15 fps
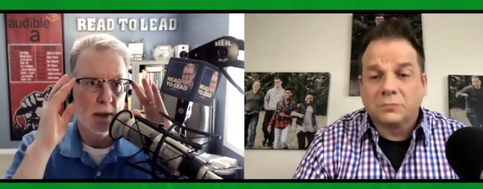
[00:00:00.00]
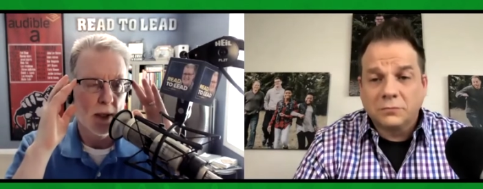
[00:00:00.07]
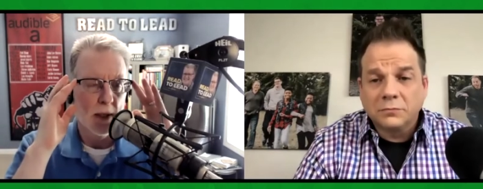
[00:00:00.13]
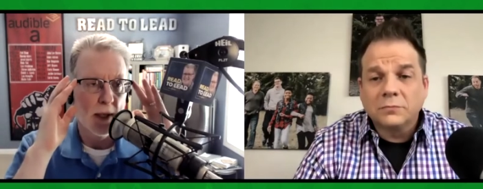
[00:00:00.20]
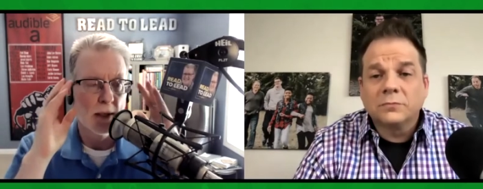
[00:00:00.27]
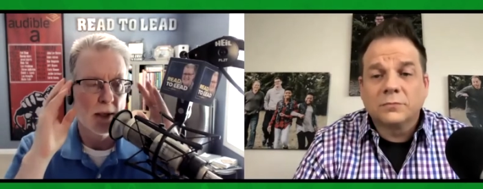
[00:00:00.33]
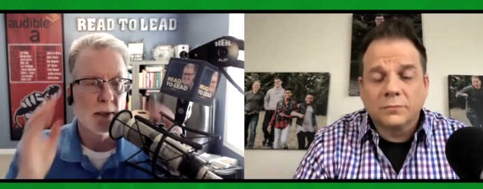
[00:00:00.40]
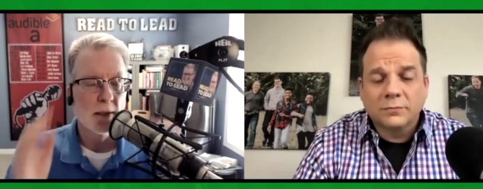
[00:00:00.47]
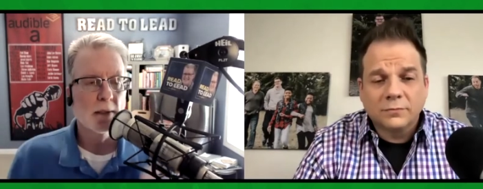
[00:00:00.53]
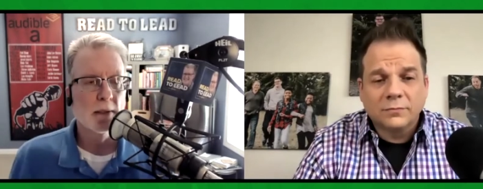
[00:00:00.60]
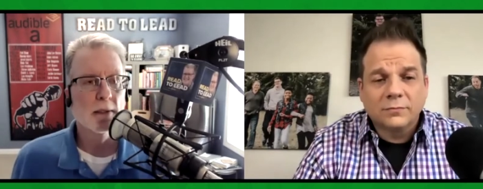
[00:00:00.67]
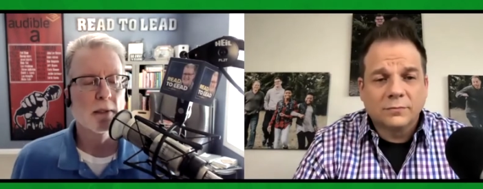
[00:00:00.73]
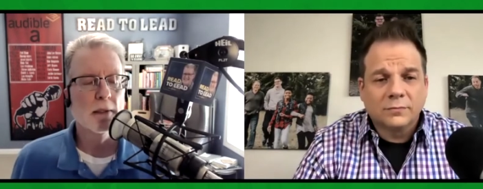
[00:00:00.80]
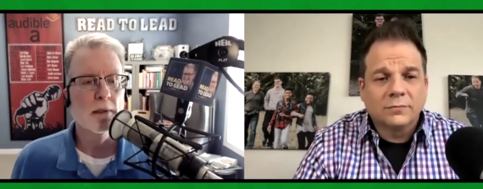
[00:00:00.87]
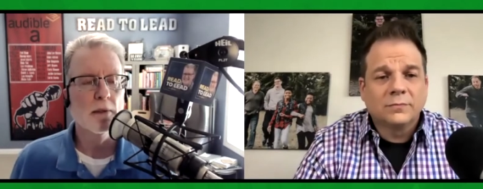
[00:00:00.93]
Speaker 1: uh,
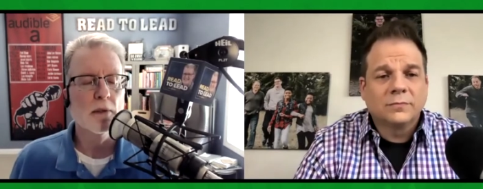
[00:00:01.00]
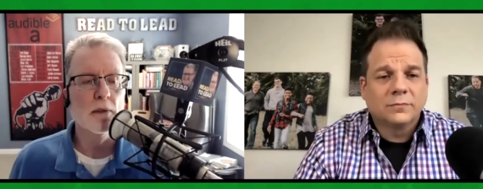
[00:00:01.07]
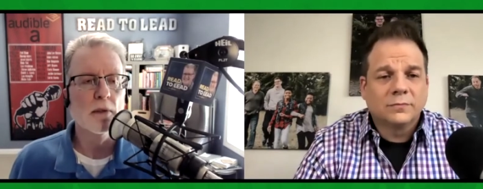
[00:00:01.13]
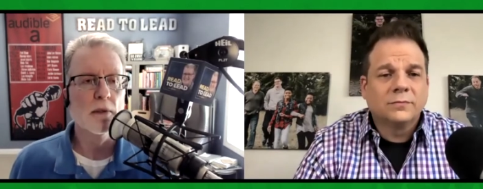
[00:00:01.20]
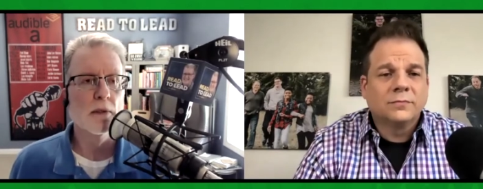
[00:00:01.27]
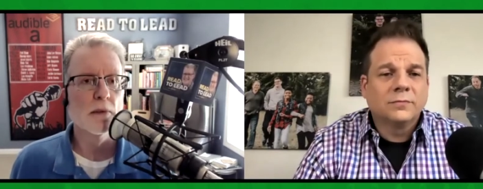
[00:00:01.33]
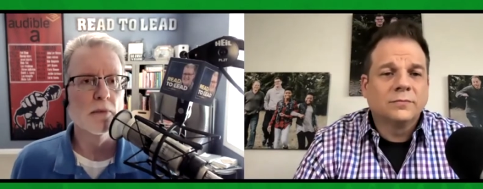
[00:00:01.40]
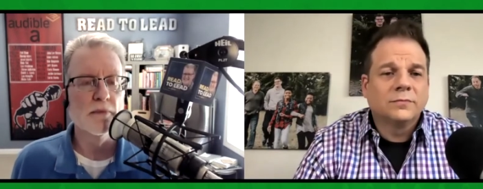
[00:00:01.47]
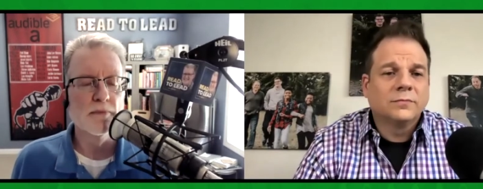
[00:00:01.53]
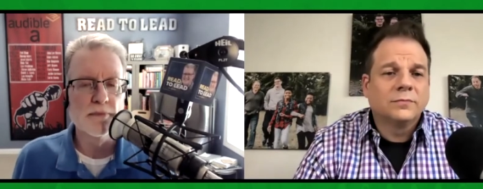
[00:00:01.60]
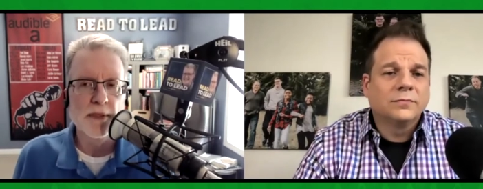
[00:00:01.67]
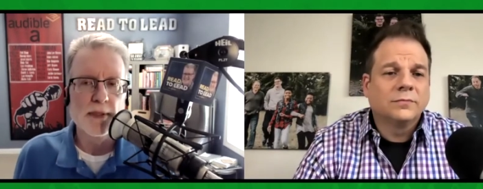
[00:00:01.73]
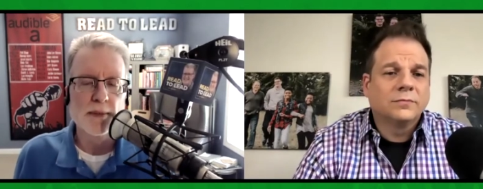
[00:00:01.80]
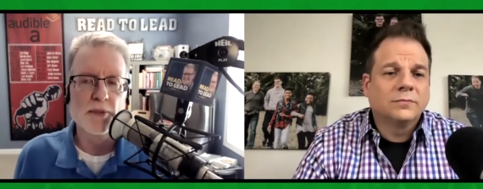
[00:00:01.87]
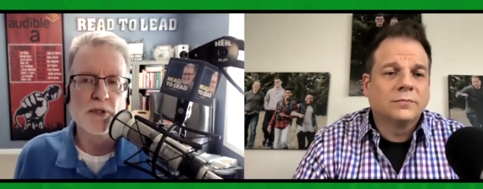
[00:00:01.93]
you know,
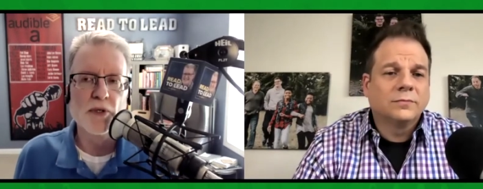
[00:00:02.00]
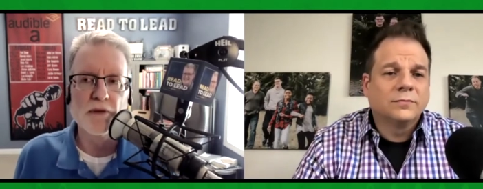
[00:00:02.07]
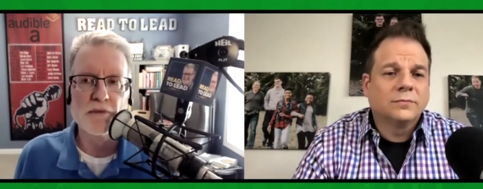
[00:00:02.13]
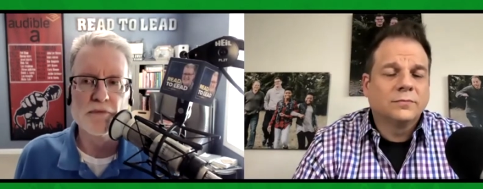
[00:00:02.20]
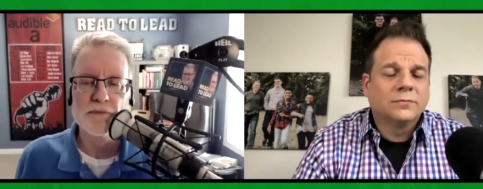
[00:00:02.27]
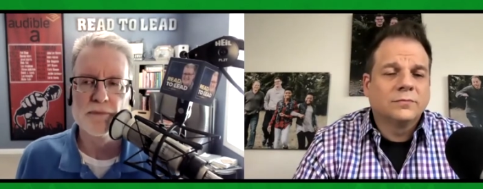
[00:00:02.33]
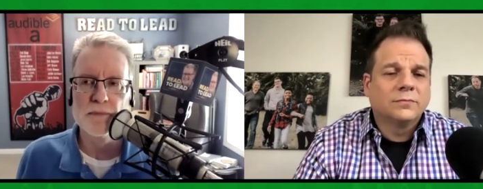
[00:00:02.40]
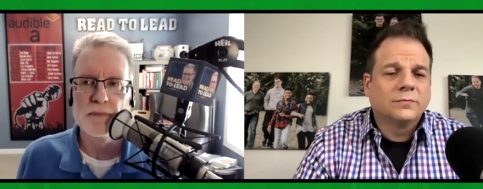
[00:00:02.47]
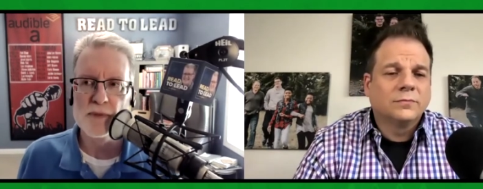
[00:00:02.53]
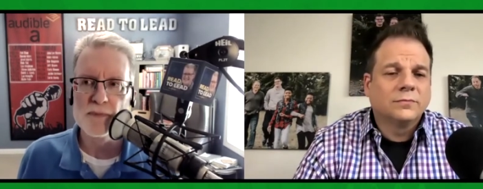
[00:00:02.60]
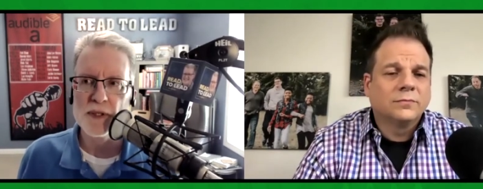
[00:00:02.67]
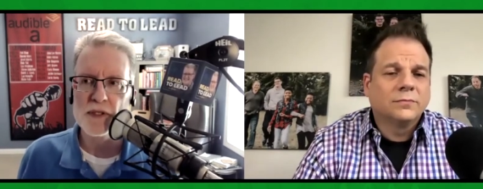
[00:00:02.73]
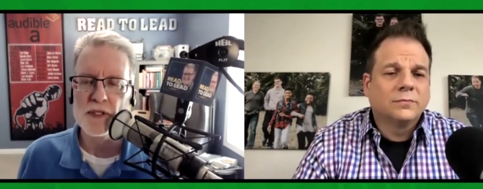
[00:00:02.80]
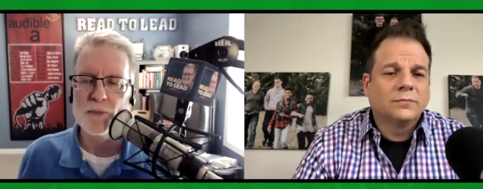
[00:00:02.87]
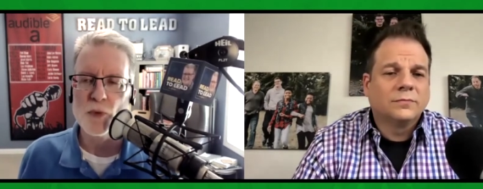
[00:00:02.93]
could have
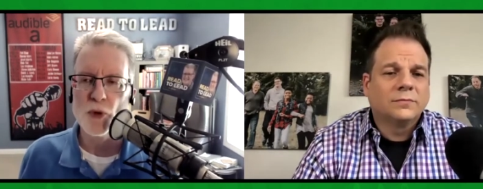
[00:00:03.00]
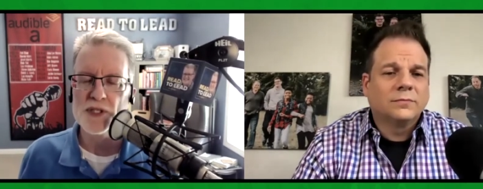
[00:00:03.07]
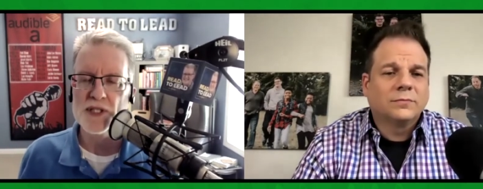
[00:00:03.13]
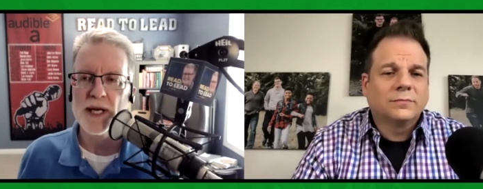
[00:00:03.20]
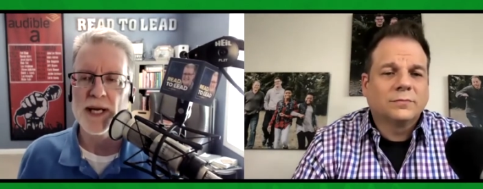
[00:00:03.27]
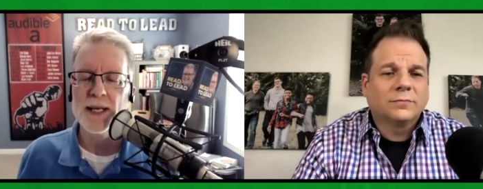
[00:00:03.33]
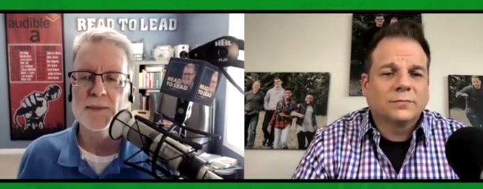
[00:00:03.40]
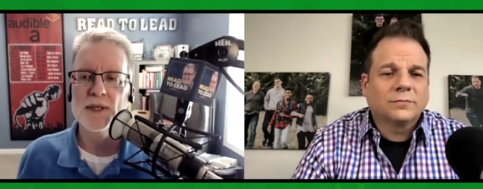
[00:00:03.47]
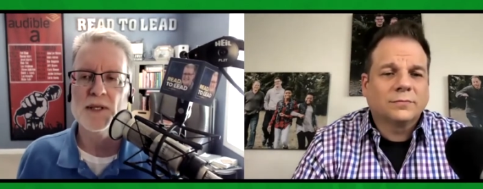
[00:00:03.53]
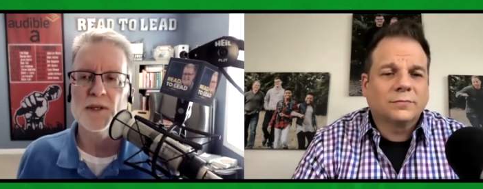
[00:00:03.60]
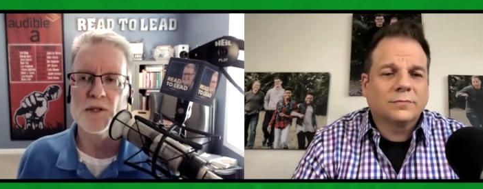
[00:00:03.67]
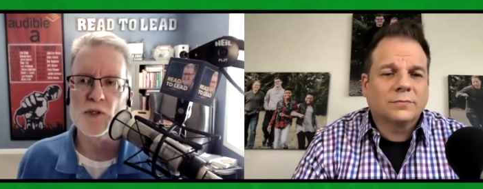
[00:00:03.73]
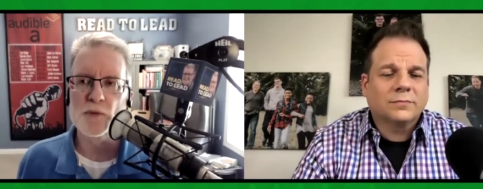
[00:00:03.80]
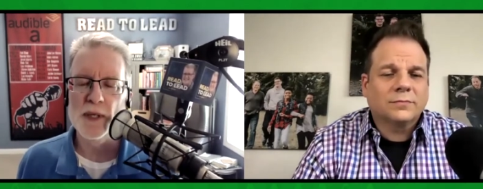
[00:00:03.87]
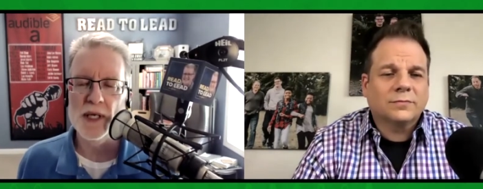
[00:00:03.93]
spent some more time in the
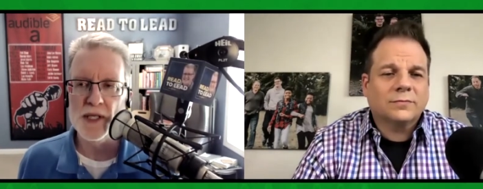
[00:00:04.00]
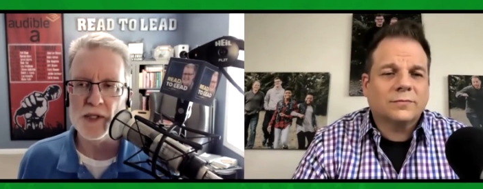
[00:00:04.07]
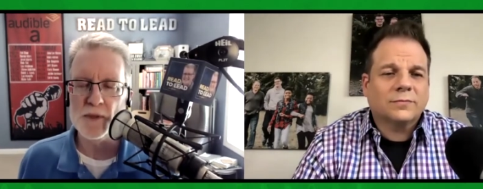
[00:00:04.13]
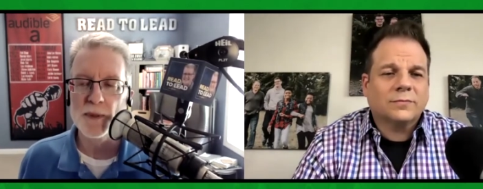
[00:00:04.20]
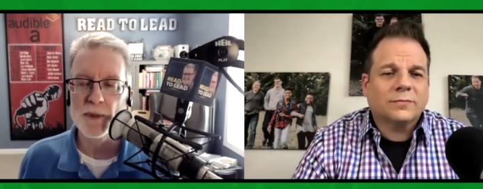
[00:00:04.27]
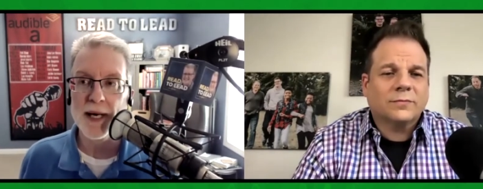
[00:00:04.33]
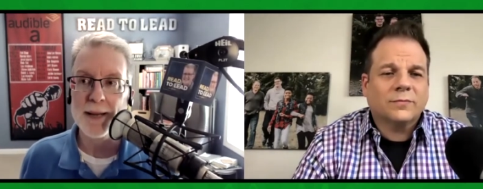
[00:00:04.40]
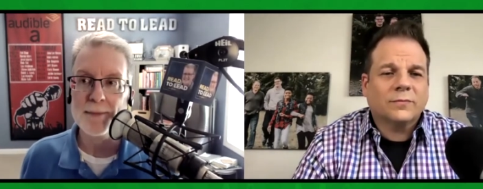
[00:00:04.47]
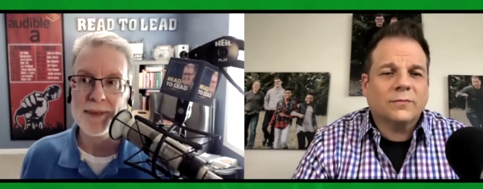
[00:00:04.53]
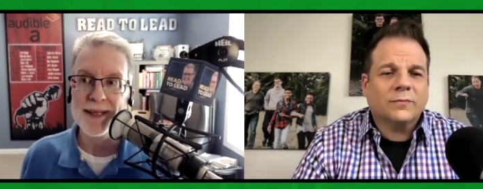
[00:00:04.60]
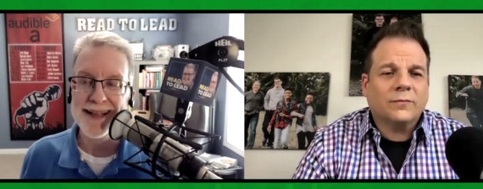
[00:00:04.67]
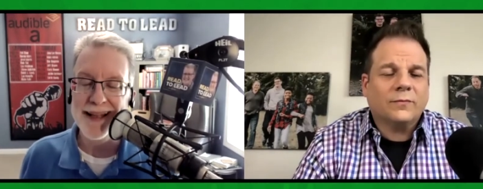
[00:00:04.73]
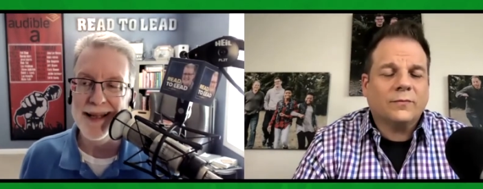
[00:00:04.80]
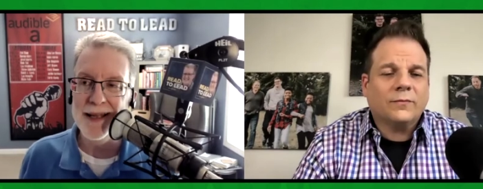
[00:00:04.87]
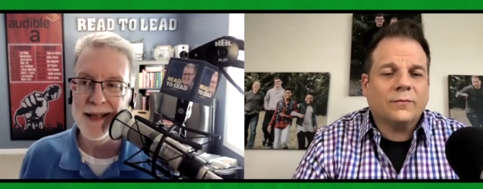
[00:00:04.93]
space. But I
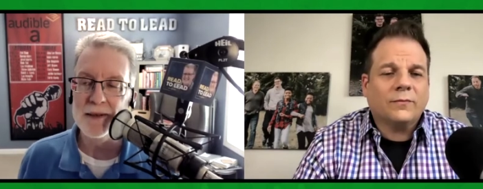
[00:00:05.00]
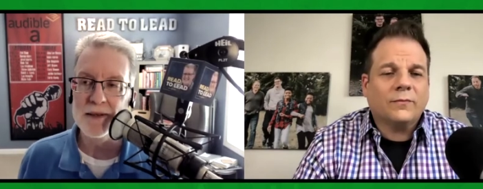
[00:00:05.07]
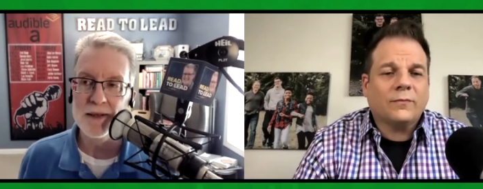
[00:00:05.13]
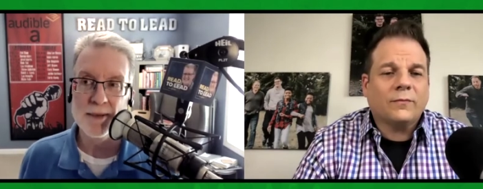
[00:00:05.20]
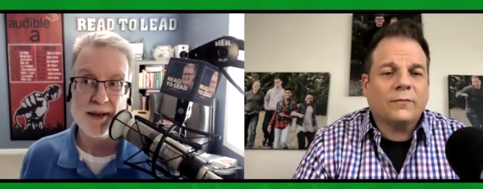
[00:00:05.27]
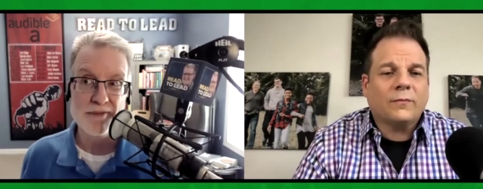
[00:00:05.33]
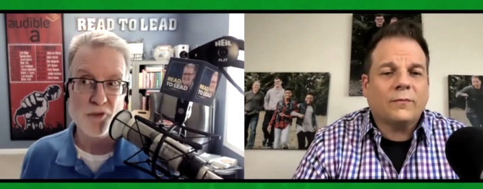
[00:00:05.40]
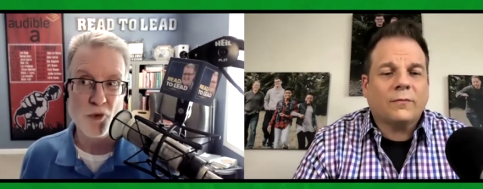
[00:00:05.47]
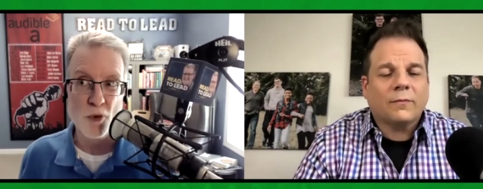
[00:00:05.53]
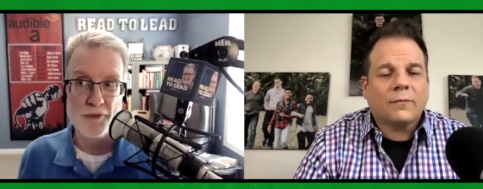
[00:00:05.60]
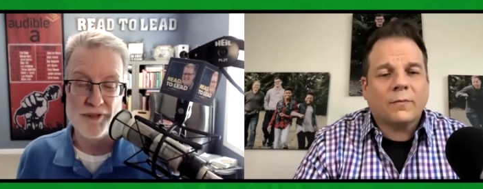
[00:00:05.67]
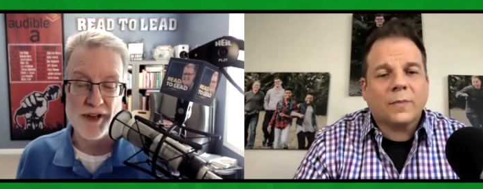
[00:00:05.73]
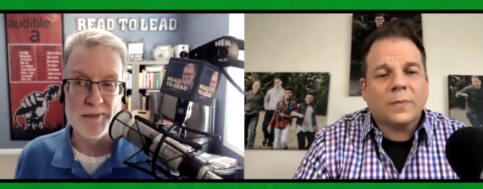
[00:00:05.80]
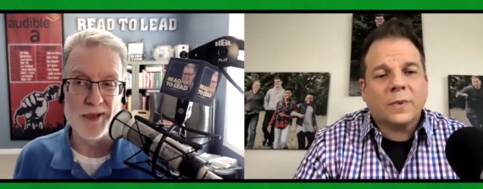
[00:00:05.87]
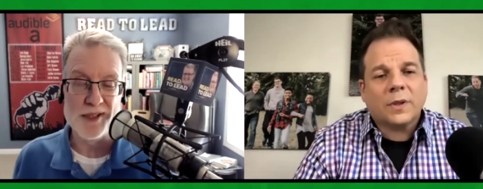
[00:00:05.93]
began about four or
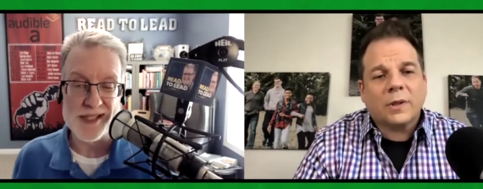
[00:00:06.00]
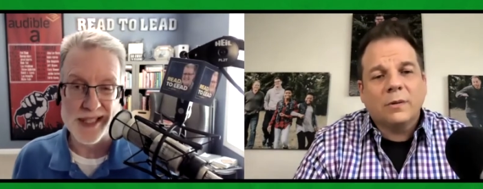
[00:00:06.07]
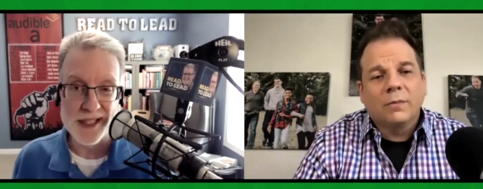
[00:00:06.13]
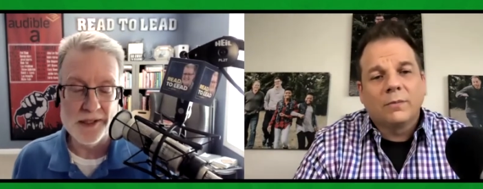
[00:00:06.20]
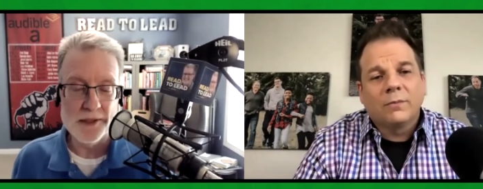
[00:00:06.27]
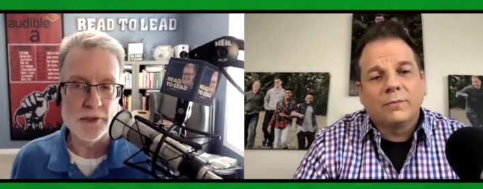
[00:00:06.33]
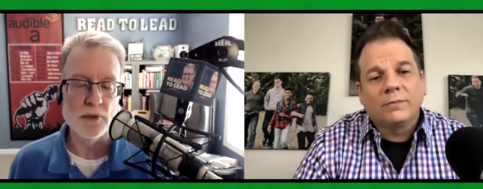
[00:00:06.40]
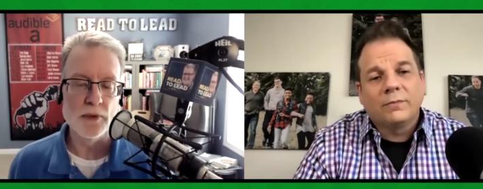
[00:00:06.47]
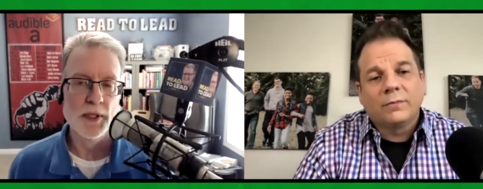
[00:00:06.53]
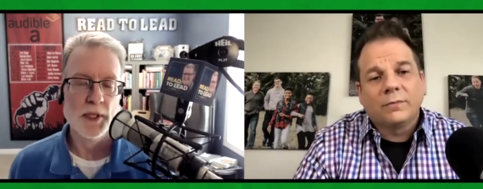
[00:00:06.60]
five months into